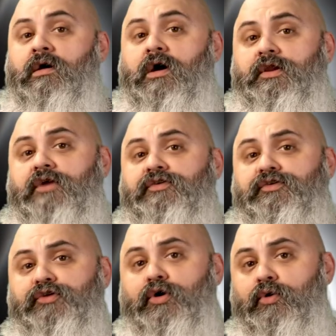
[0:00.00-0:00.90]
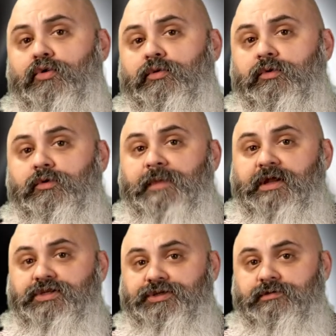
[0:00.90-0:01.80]
Another notable
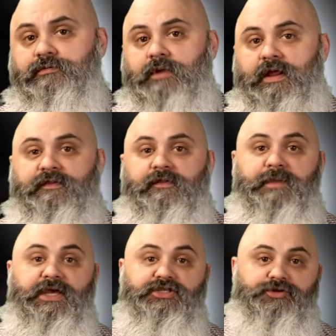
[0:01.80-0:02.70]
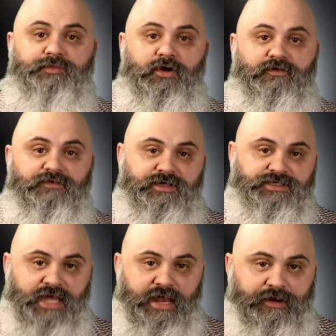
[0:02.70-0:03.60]
mention in the major bug fix
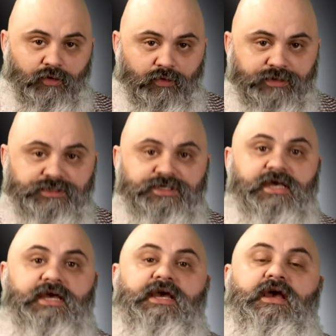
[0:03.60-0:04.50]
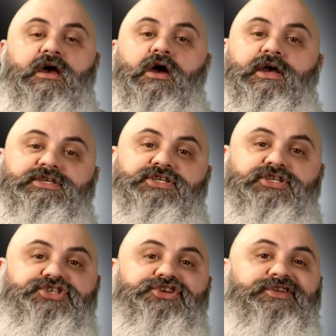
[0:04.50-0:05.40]
categories is
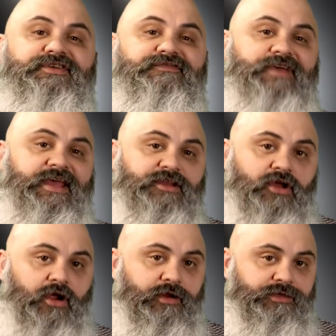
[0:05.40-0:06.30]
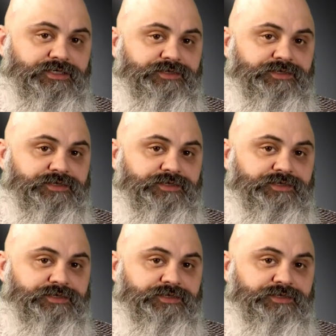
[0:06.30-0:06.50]
concerning vanguards.